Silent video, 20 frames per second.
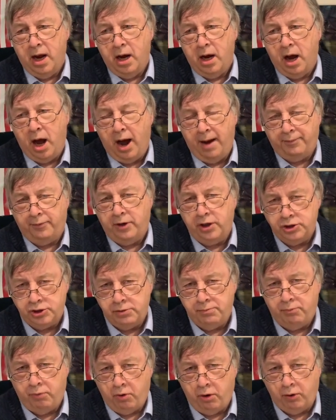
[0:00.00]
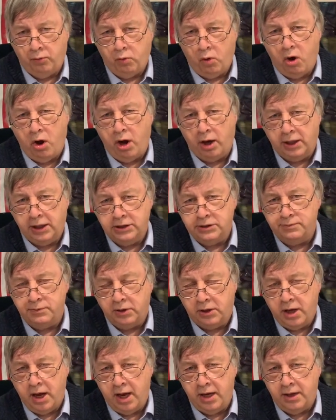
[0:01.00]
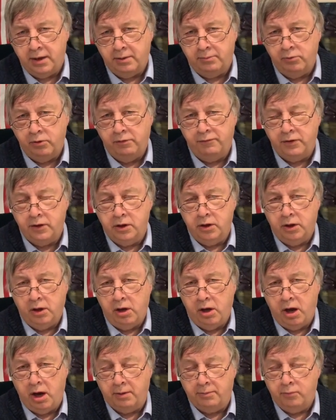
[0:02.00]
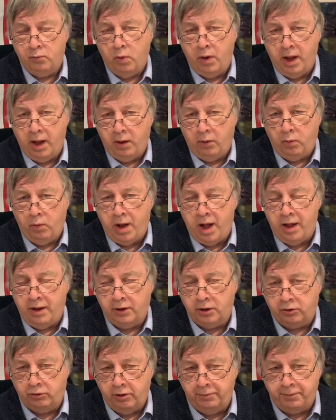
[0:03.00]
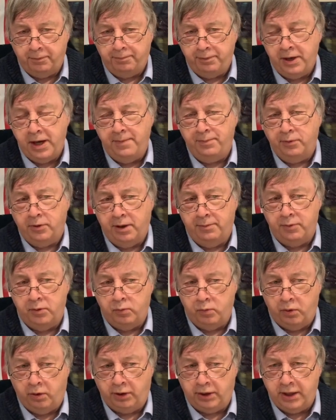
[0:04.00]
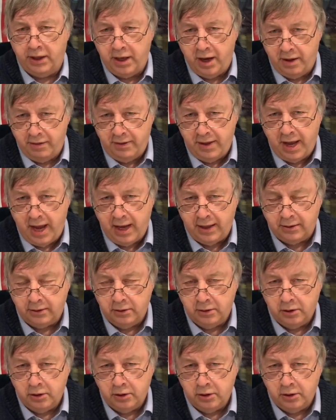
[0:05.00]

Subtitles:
Operation Boardwalk has been kind of moving along. Well, while a group of people have been working on that,